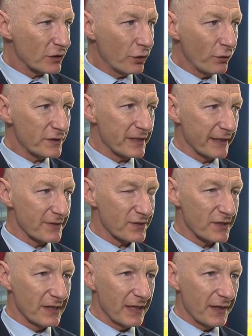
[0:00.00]

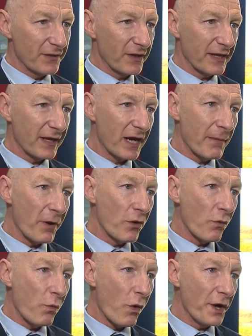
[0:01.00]
coatings that are
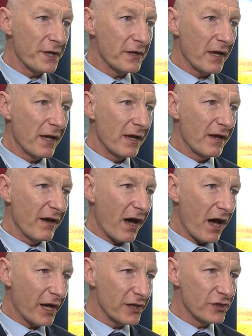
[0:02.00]
about
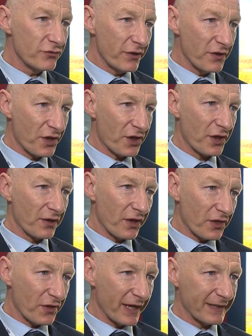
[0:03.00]
1/100th the
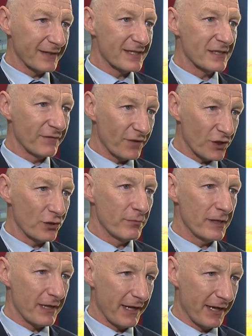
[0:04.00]
thickness of a
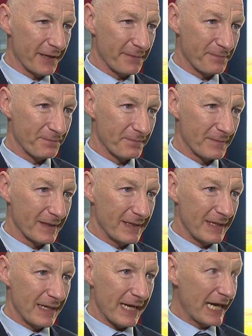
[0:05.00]
human hair.
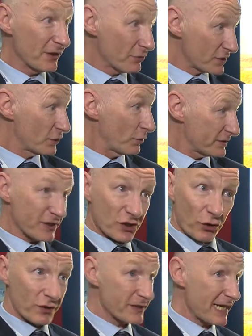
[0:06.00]
Wow. And those coatings
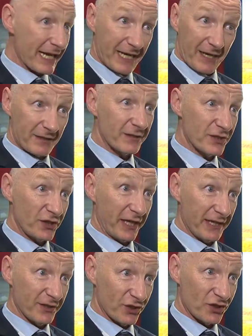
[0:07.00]
cause that color
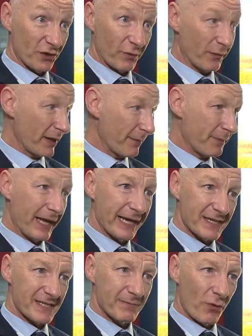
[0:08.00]
change when we apply
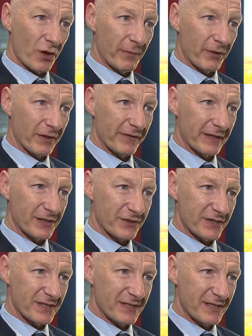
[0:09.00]
a small amount of
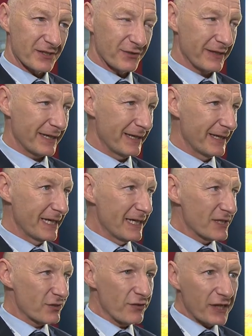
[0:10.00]
electricity to it.
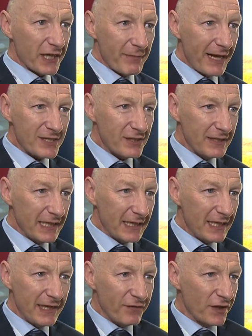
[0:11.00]
So you can imagine
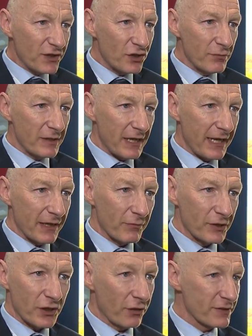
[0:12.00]
even a human hair
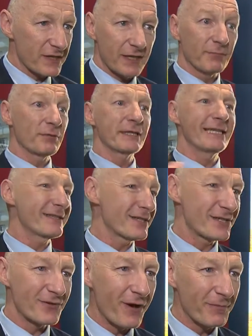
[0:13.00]
would cause a complete
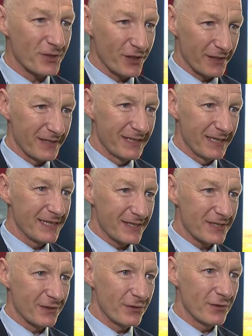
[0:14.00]
disruption
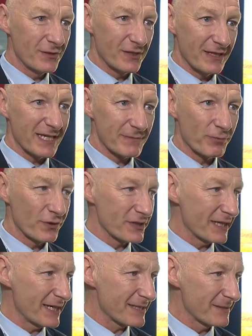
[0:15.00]
to this
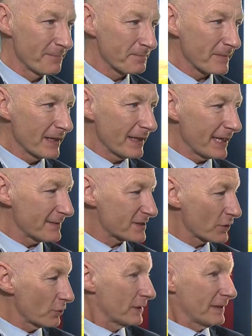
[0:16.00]
process.
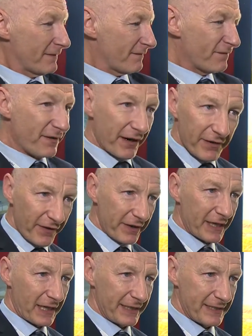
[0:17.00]
So very,
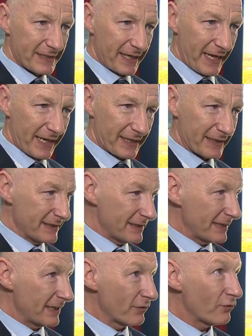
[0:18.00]
very clean tech.
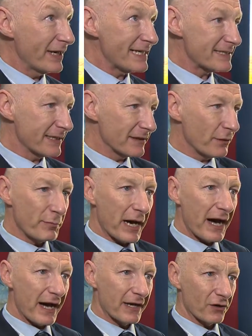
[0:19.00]
Raising the
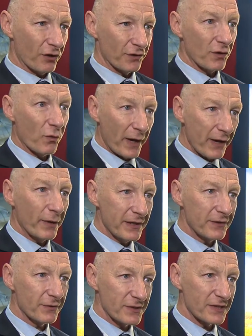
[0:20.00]
bar on the way
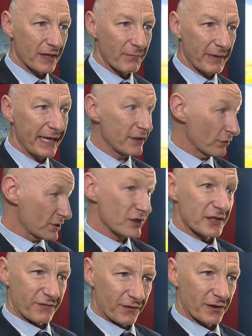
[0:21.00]
windows are made, not
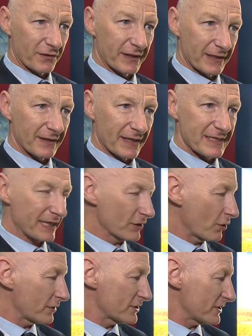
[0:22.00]
just for the
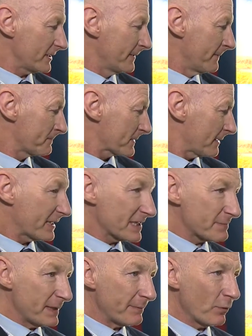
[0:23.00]
technology,
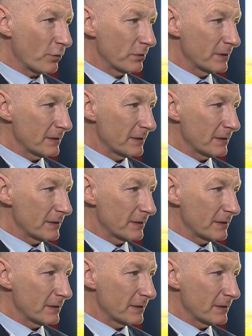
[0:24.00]
because people